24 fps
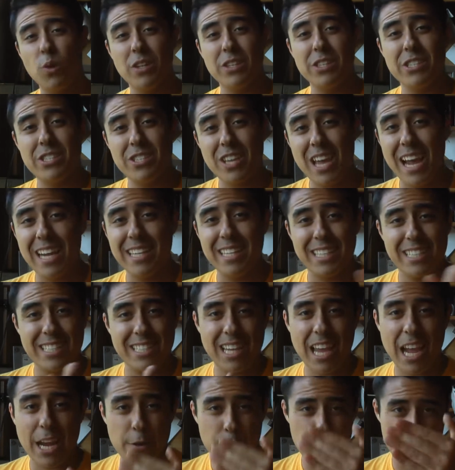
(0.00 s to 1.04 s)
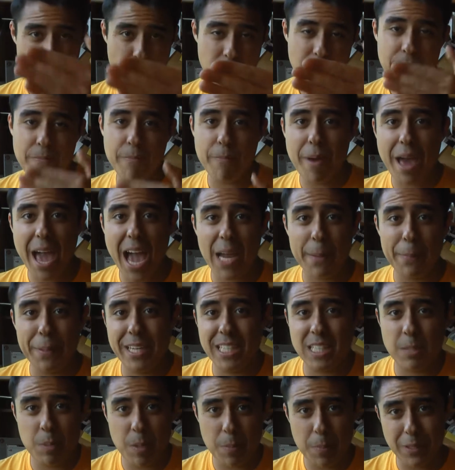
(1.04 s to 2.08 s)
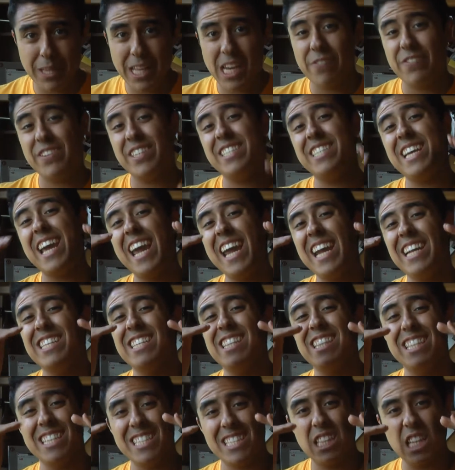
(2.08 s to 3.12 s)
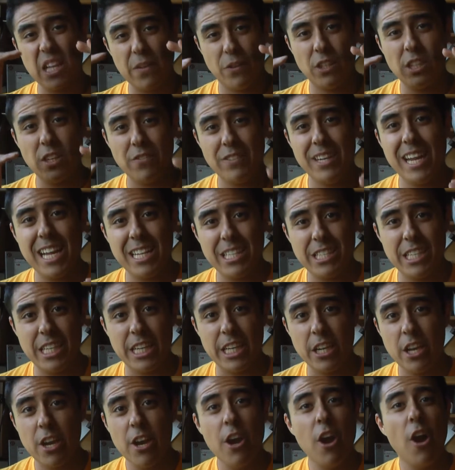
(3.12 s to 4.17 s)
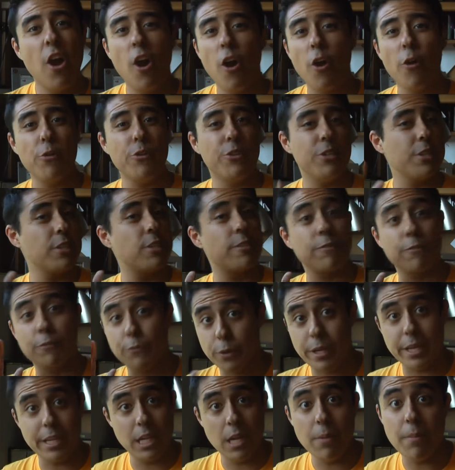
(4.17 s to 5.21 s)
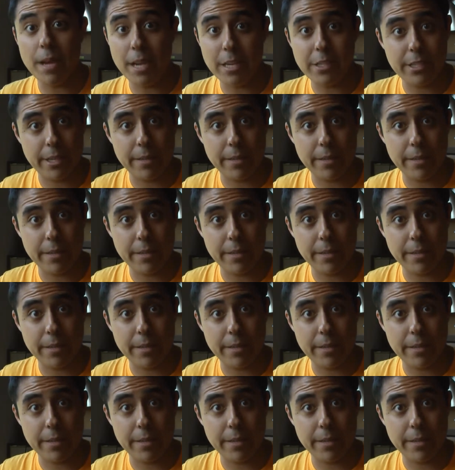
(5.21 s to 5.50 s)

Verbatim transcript: one side to side, front and back, because the people that have attained this level of dancing are just freaking amazing.